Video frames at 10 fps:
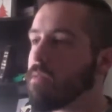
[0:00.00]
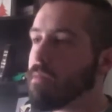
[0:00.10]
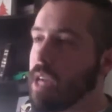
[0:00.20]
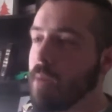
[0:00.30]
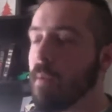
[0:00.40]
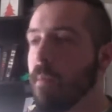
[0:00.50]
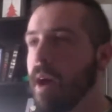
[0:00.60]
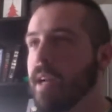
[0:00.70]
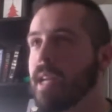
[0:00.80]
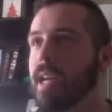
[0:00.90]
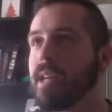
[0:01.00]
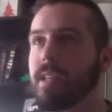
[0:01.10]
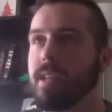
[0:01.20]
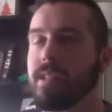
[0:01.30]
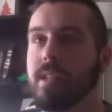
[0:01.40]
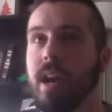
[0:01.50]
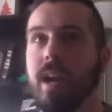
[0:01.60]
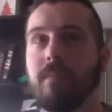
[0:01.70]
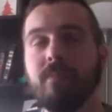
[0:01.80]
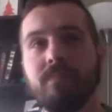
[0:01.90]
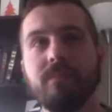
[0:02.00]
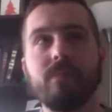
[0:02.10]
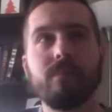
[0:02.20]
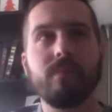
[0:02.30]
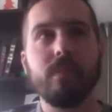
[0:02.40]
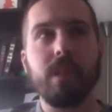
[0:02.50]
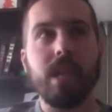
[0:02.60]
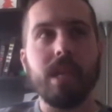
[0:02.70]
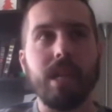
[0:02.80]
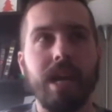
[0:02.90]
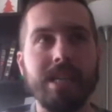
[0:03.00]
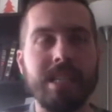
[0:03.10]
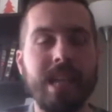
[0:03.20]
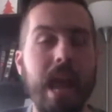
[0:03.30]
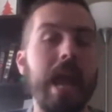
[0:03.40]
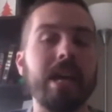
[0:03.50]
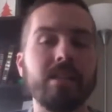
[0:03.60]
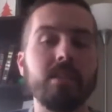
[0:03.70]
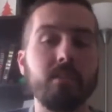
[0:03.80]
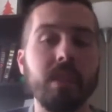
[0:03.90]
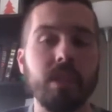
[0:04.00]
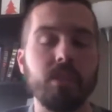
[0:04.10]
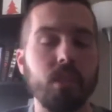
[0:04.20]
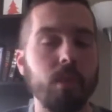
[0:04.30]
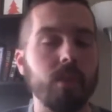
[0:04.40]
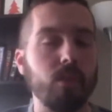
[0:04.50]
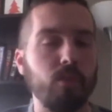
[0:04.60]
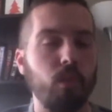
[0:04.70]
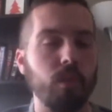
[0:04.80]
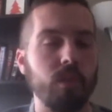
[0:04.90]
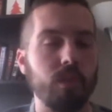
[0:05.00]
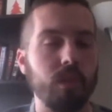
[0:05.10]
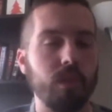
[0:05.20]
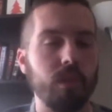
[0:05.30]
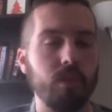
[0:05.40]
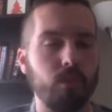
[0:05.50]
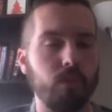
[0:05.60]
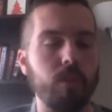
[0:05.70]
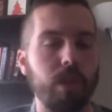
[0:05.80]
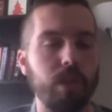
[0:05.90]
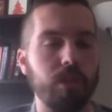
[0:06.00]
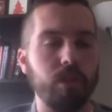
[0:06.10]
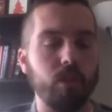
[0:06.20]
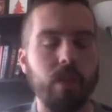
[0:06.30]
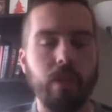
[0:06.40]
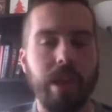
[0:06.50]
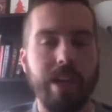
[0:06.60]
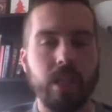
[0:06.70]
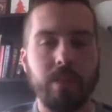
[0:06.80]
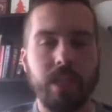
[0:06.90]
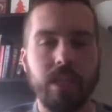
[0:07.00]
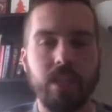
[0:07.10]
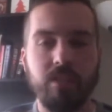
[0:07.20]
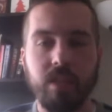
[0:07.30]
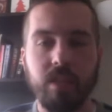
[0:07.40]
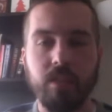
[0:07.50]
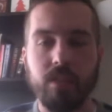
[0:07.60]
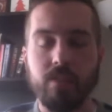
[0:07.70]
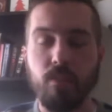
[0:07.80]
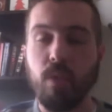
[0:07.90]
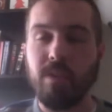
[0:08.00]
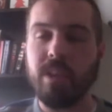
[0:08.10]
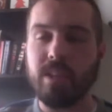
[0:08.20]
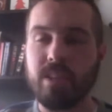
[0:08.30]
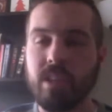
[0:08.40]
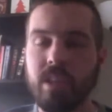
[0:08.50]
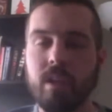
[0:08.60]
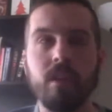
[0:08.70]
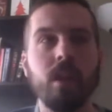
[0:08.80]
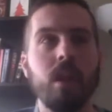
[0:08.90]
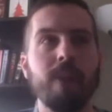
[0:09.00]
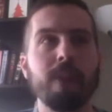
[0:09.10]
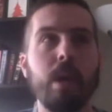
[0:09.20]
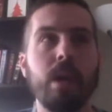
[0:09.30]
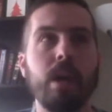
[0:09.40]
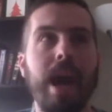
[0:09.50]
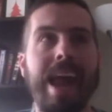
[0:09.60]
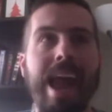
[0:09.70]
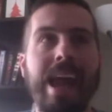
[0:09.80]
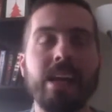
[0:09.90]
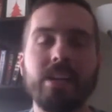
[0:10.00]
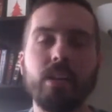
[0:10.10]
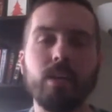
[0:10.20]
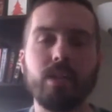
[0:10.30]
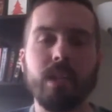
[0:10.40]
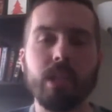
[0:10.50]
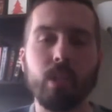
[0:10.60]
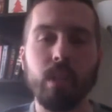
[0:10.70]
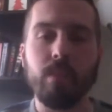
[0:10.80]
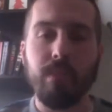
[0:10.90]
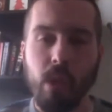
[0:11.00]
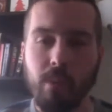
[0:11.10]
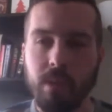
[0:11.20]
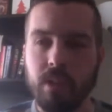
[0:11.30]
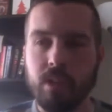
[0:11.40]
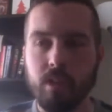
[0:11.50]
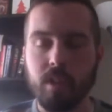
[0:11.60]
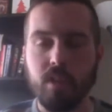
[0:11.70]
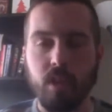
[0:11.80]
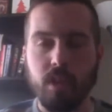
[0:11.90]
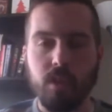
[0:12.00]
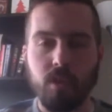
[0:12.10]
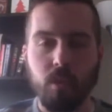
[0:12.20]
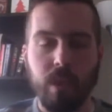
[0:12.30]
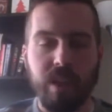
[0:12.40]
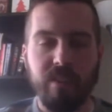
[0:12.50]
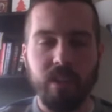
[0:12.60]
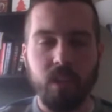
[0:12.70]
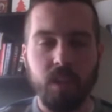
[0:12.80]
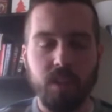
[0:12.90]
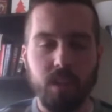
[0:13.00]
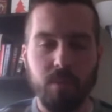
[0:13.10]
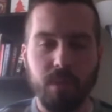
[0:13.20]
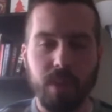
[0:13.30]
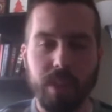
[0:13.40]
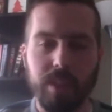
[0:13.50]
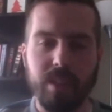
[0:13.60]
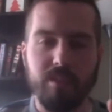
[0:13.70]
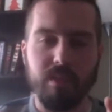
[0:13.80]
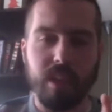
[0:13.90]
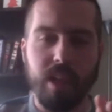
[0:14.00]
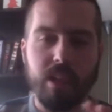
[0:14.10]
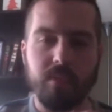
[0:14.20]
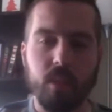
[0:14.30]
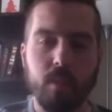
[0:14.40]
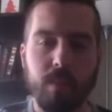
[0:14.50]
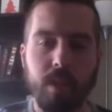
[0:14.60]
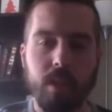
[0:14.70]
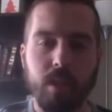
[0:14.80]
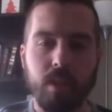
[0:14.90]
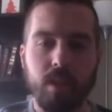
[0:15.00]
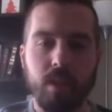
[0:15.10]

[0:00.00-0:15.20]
Keep in mind, it's not. I did add some things to it, so of course the you get the reread aspect of there's more things in there, but I added those things with a purpose. So there's also what I feel is a completely different kind of spin